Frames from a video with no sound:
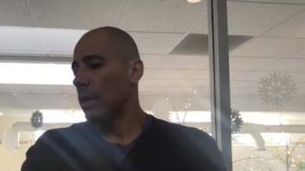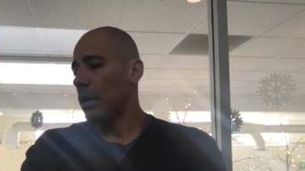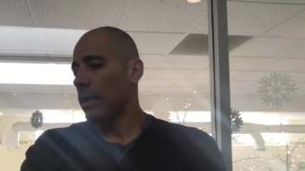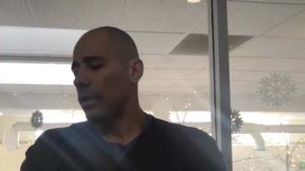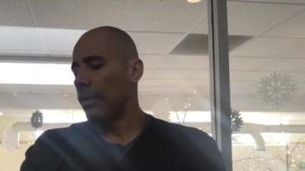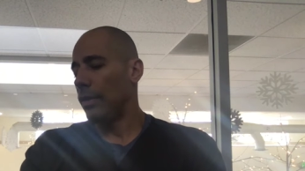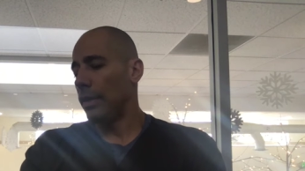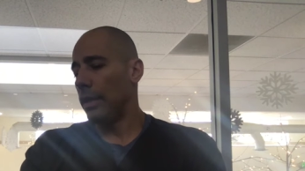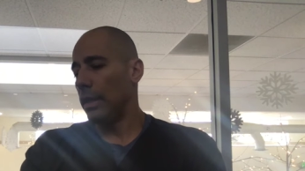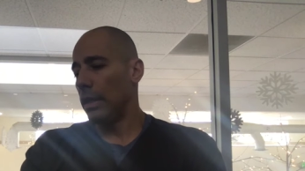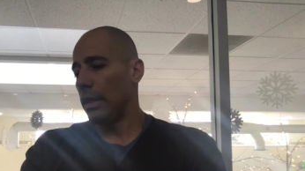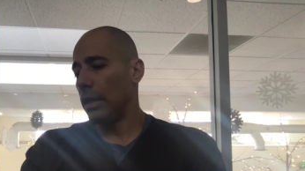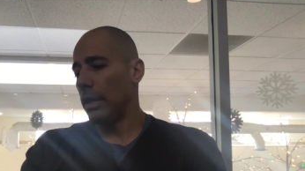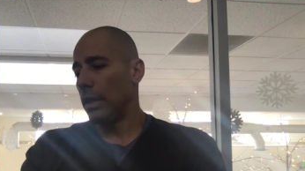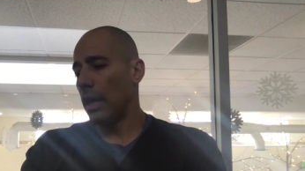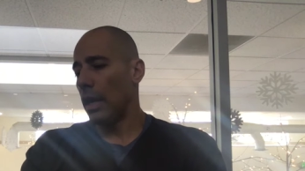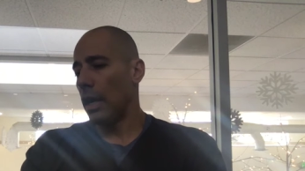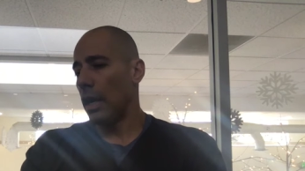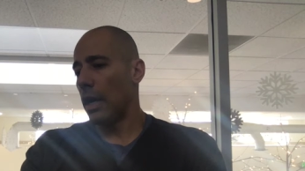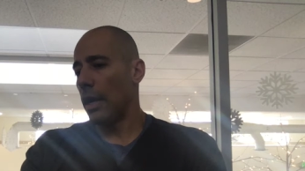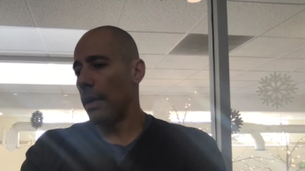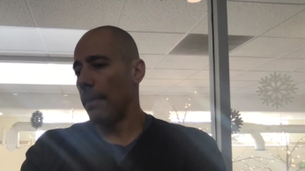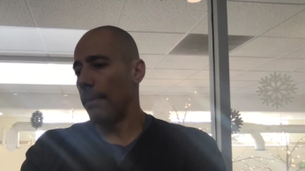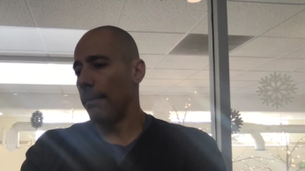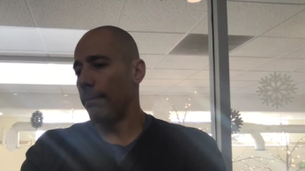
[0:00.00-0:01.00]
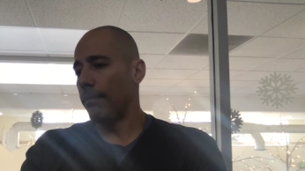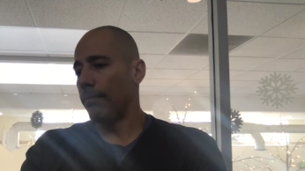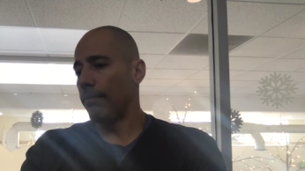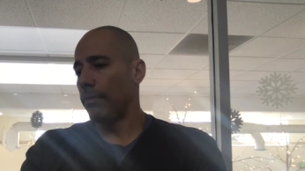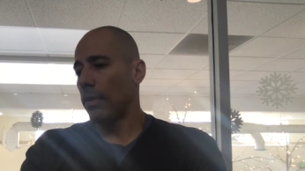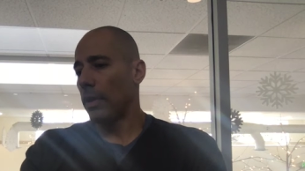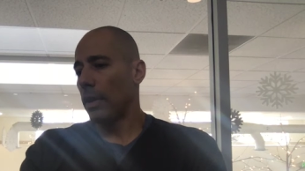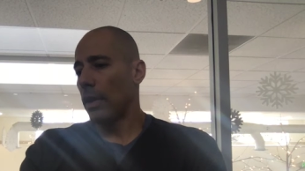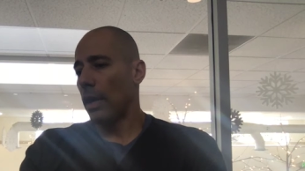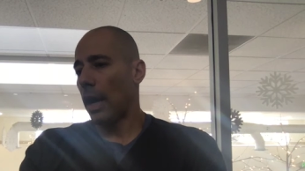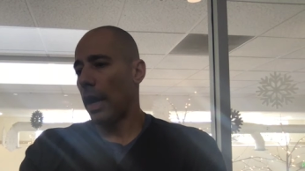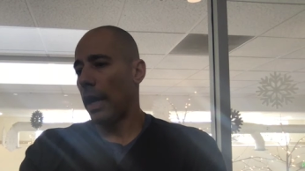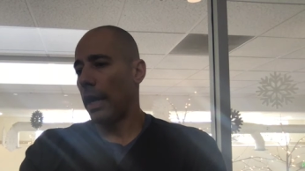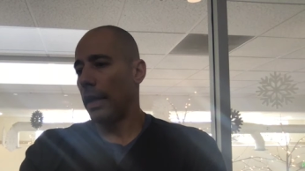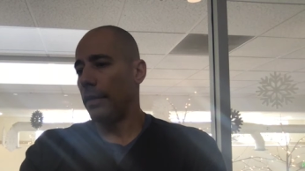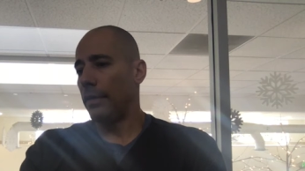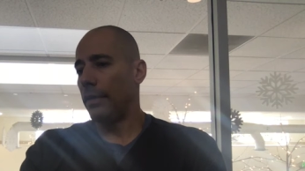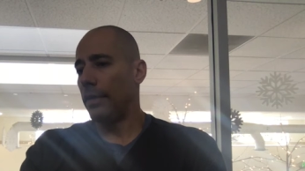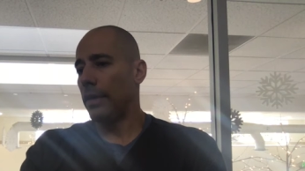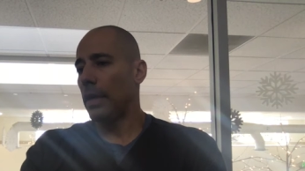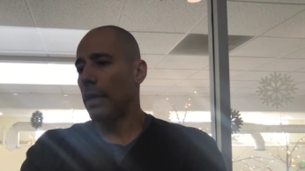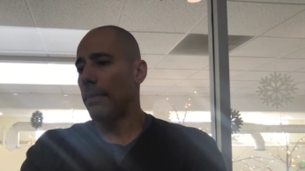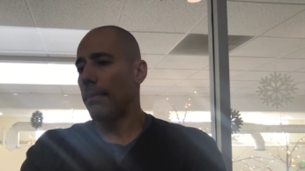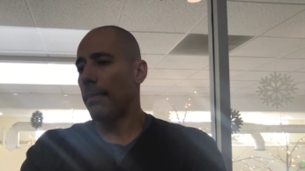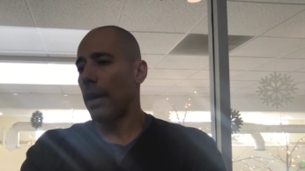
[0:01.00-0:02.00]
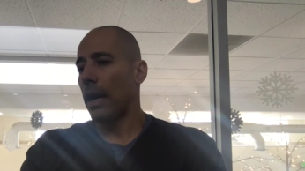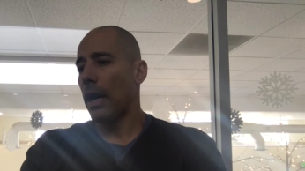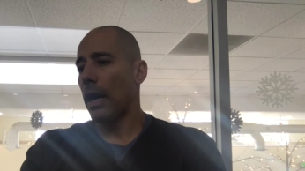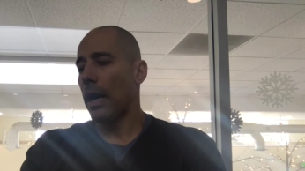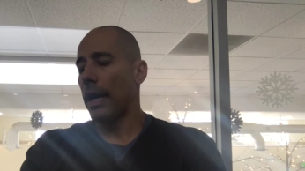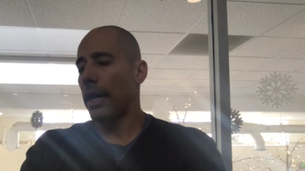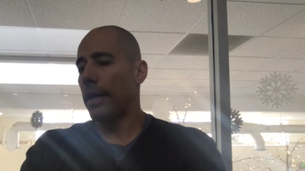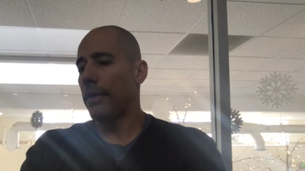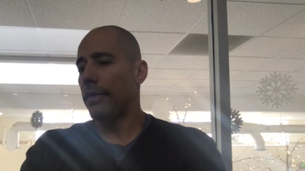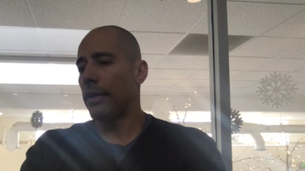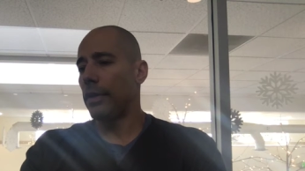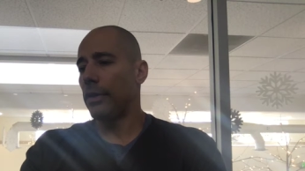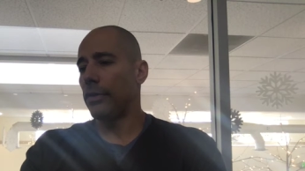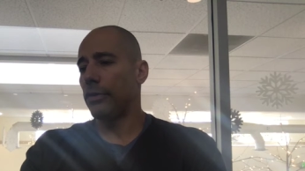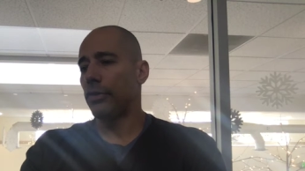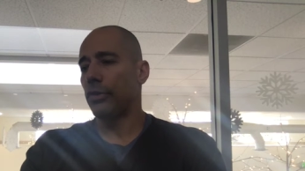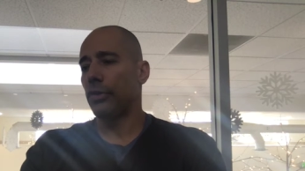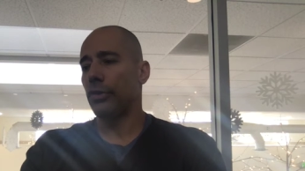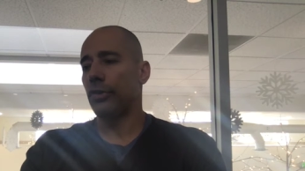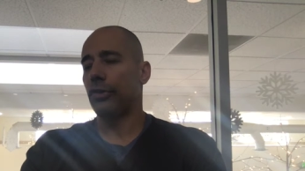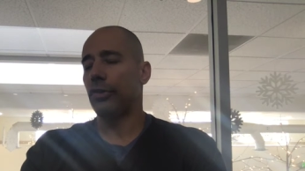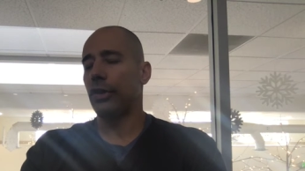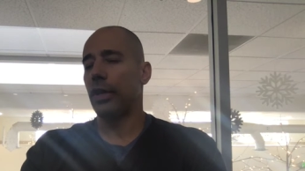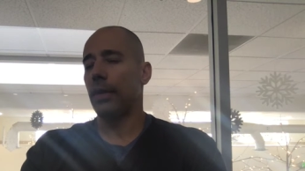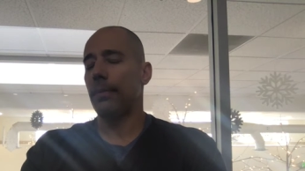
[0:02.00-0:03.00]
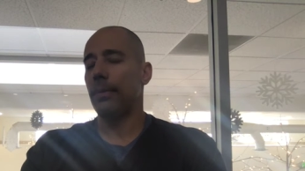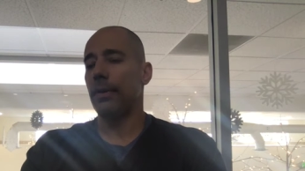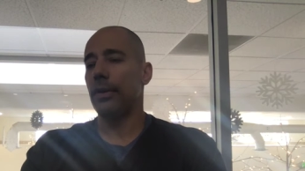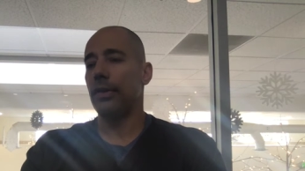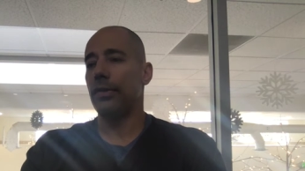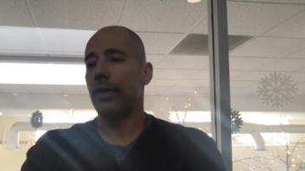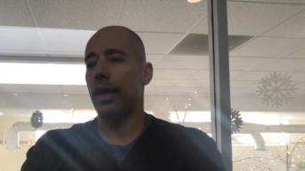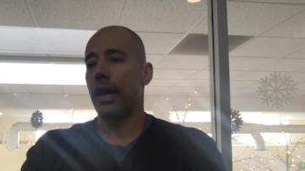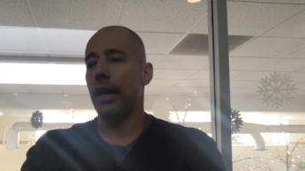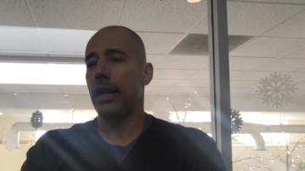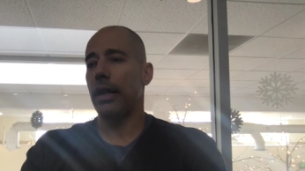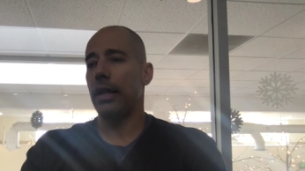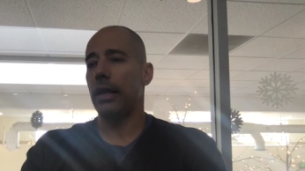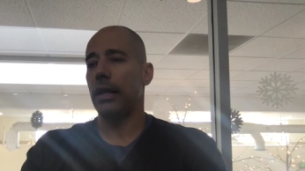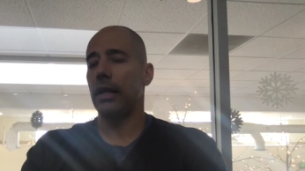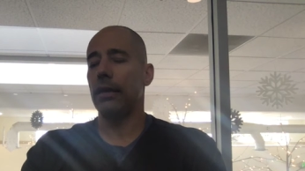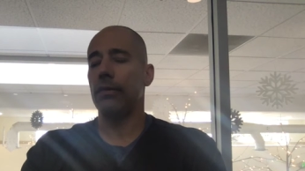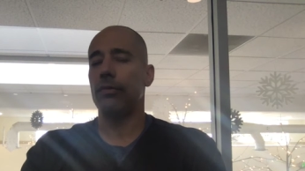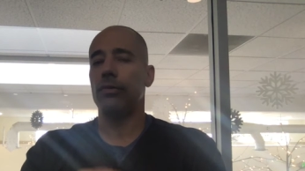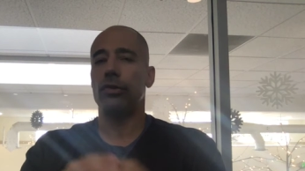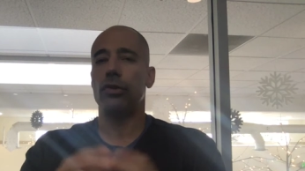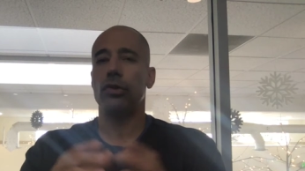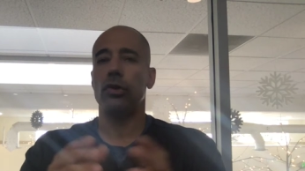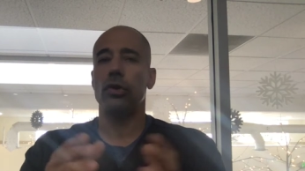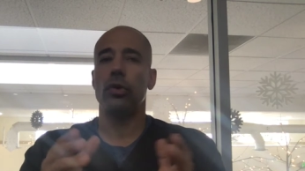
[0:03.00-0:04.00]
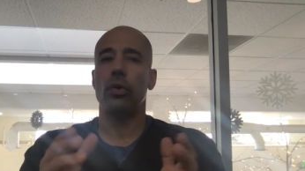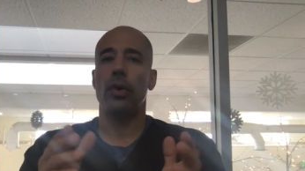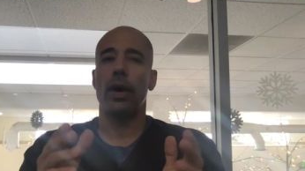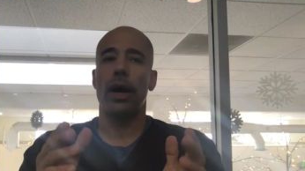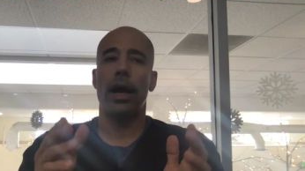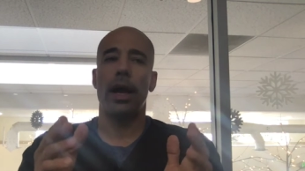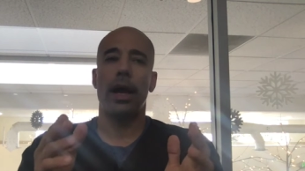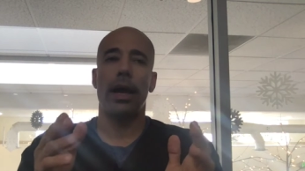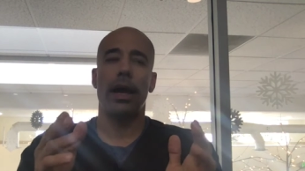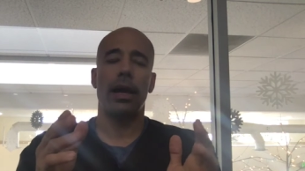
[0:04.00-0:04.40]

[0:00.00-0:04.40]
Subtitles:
The idea behind the internship is that it gives you